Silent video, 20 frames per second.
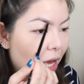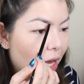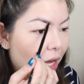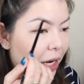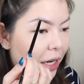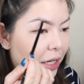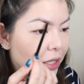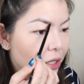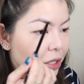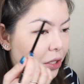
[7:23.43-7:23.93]

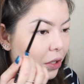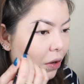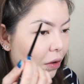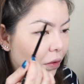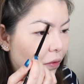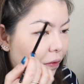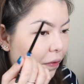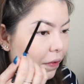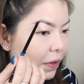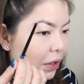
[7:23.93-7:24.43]
And I
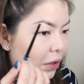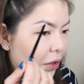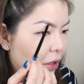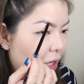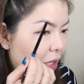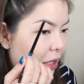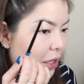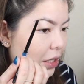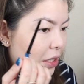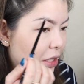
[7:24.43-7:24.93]
don't feel
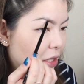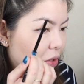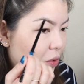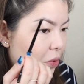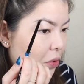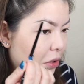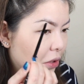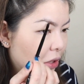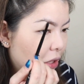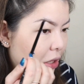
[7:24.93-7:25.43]
like this is
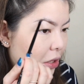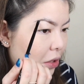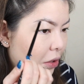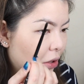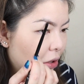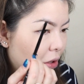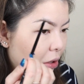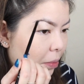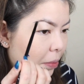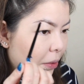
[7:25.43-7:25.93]
really
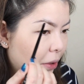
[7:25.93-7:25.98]
dark